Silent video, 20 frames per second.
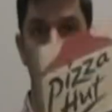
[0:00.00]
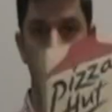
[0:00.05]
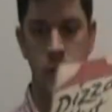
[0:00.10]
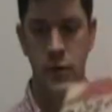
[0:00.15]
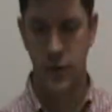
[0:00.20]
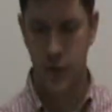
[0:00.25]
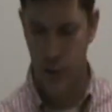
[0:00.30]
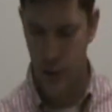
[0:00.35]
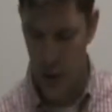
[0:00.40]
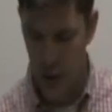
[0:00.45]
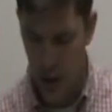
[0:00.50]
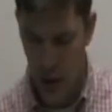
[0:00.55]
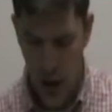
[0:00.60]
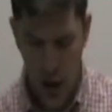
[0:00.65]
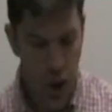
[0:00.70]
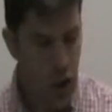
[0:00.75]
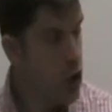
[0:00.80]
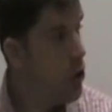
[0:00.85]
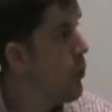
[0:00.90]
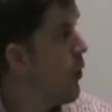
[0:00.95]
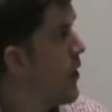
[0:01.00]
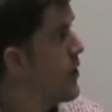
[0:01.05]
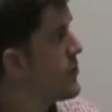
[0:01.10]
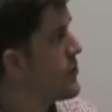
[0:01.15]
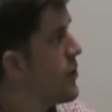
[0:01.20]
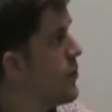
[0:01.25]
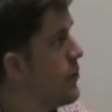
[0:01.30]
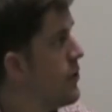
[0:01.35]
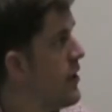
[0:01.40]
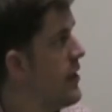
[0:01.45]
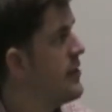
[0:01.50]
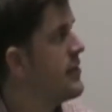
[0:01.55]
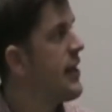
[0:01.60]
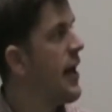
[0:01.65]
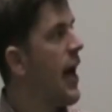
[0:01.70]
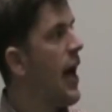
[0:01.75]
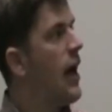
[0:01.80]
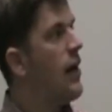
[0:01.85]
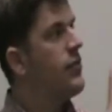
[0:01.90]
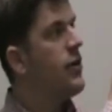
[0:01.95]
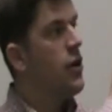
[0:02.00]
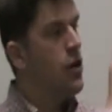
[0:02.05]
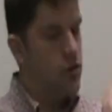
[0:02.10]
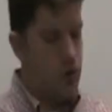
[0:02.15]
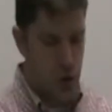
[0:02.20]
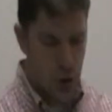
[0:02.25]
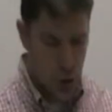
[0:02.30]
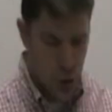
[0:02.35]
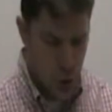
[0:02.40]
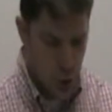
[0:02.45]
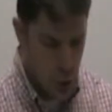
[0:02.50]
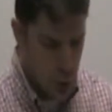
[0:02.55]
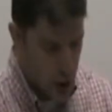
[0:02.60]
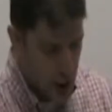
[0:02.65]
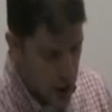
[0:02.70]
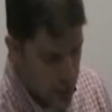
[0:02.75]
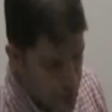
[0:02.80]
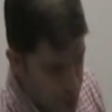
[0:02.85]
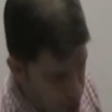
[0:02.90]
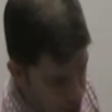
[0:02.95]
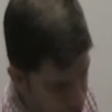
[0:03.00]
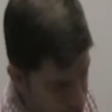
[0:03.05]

ones. You also need to have 2